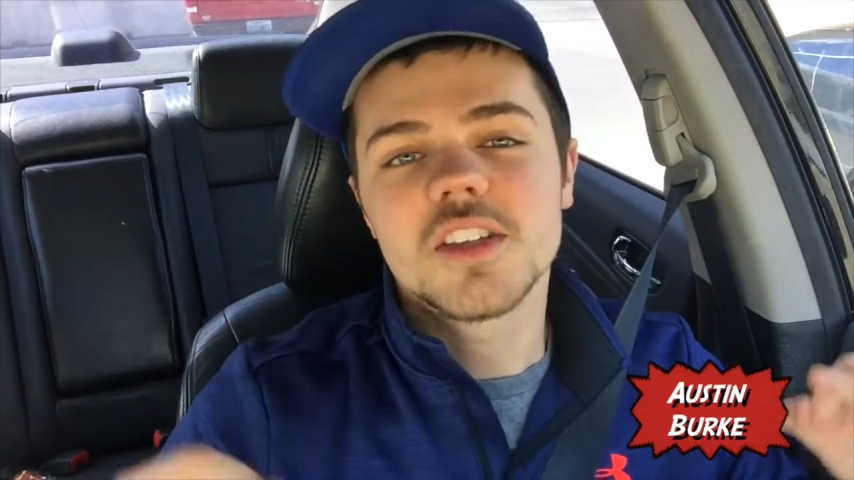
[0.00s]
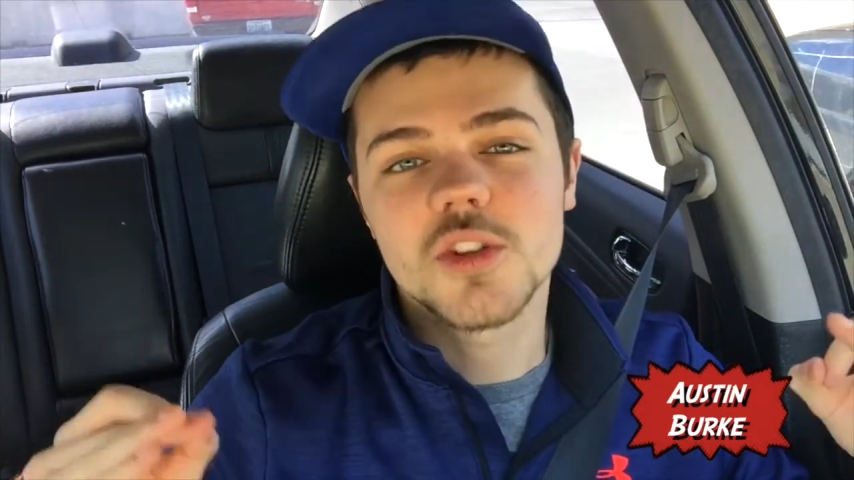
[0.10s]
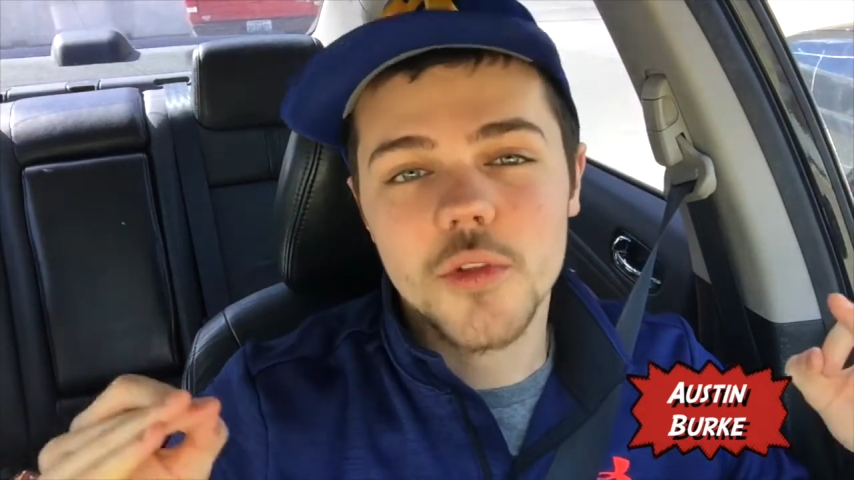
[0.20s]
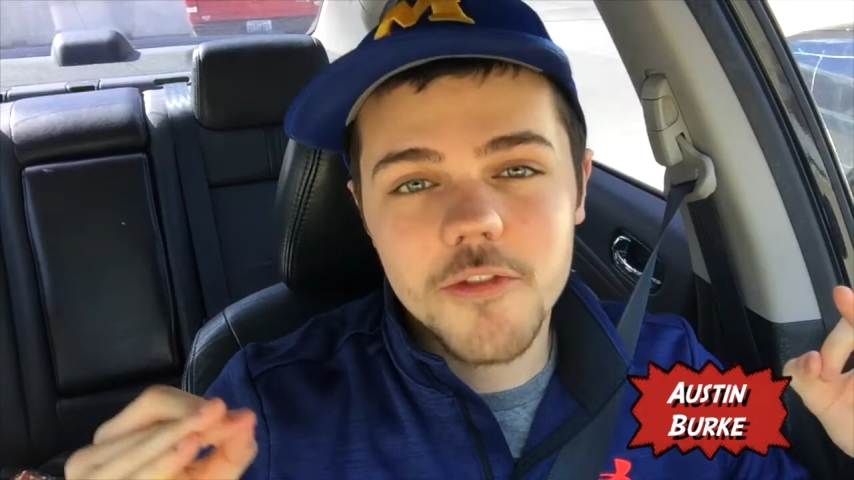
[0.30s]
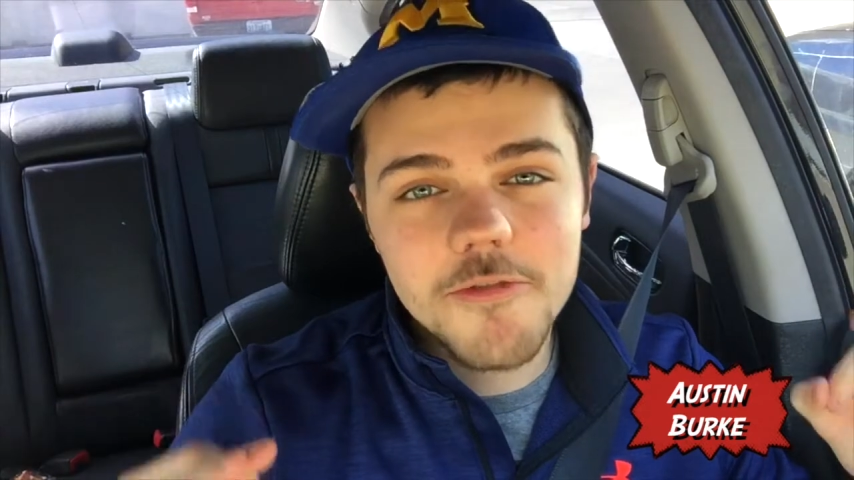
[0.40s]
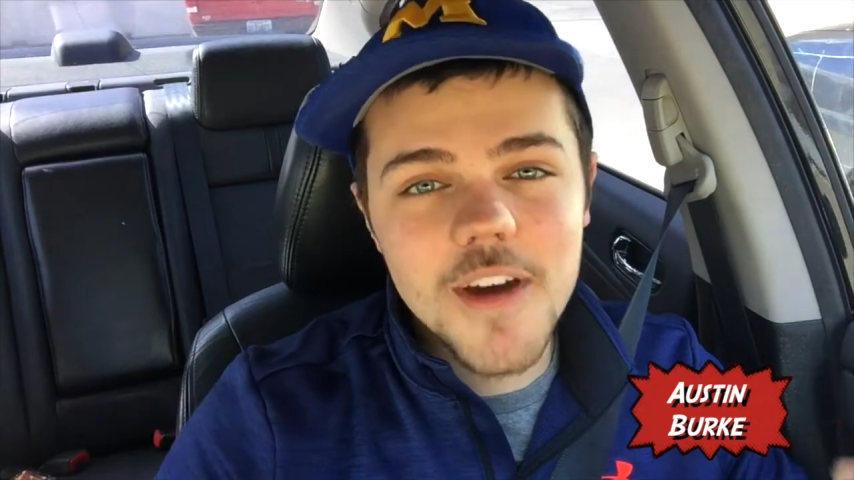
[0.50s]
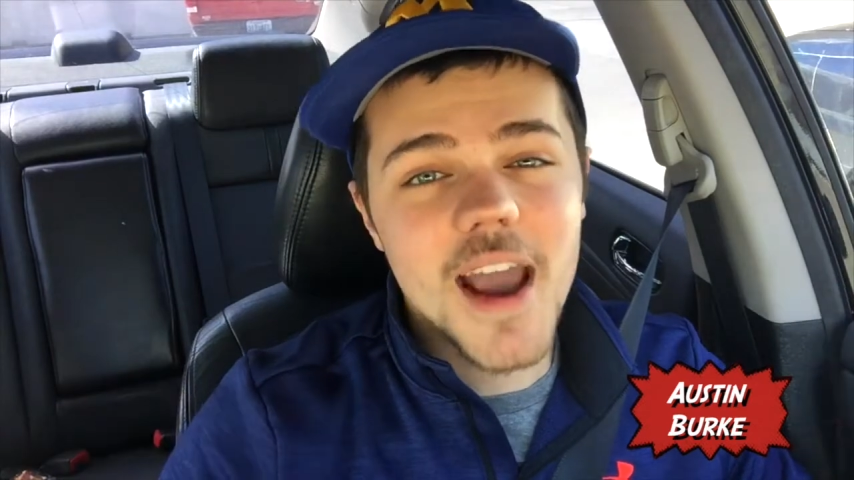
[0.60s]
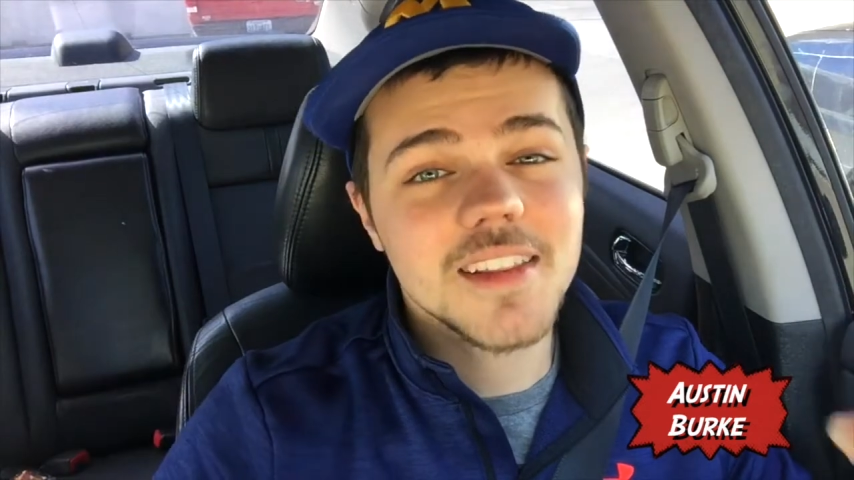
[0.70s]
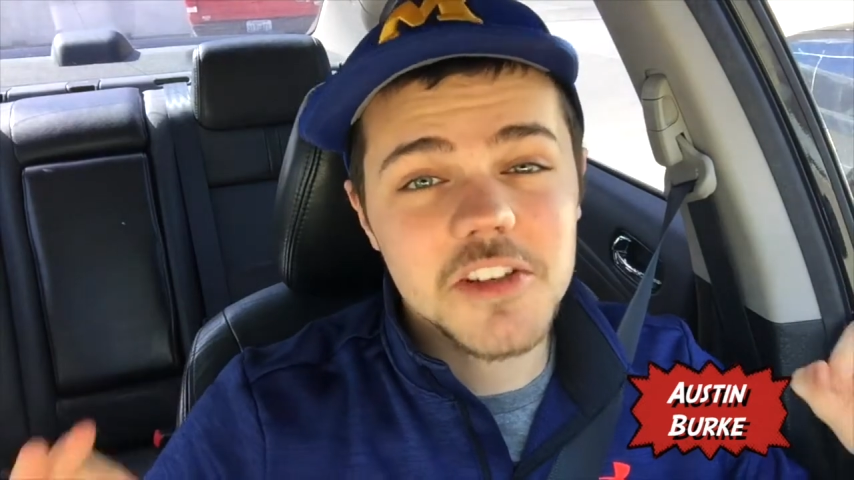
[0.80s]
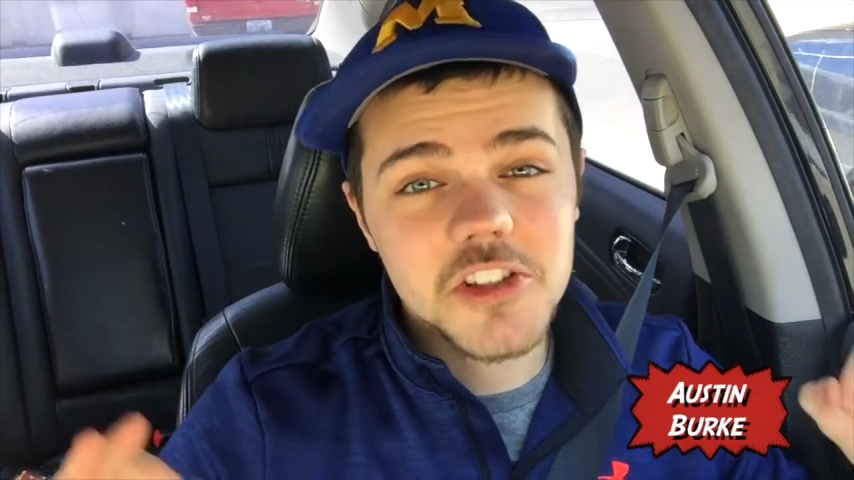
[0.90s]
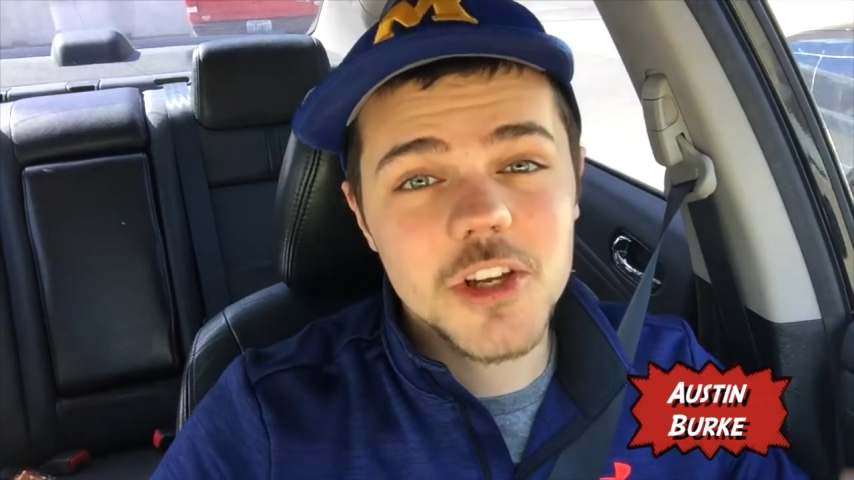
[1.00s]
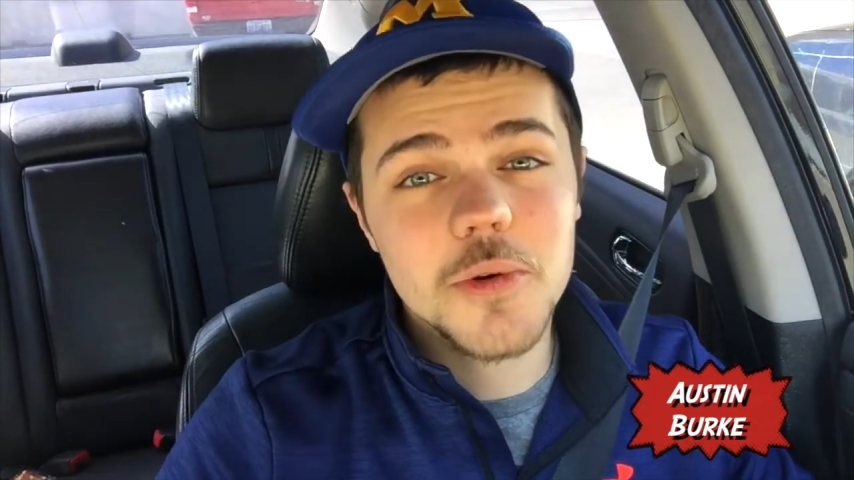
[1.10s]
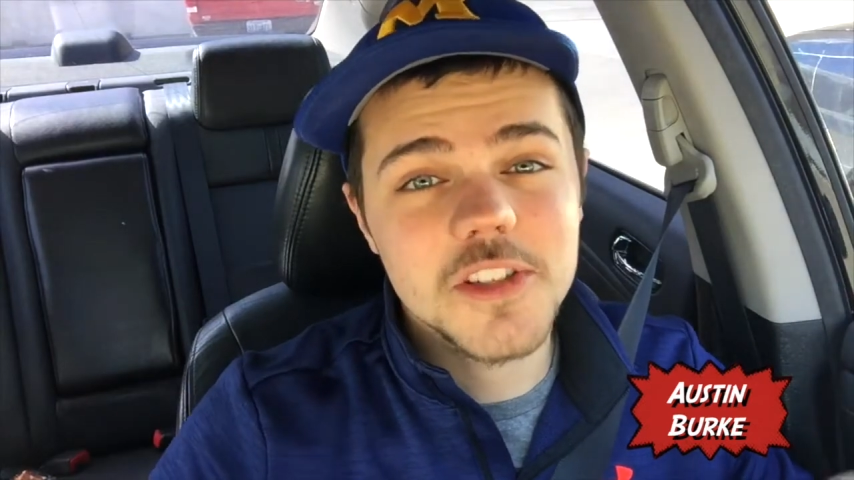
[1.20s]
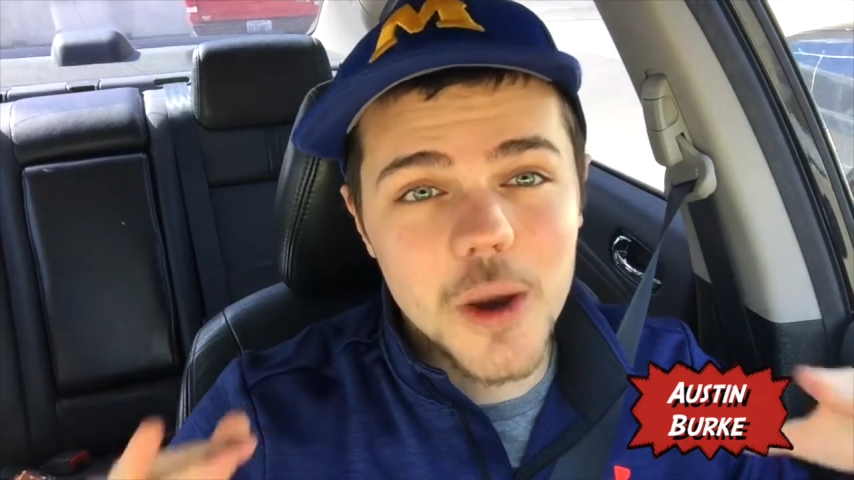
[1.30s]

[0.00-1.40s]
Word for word: So the fact fact that she was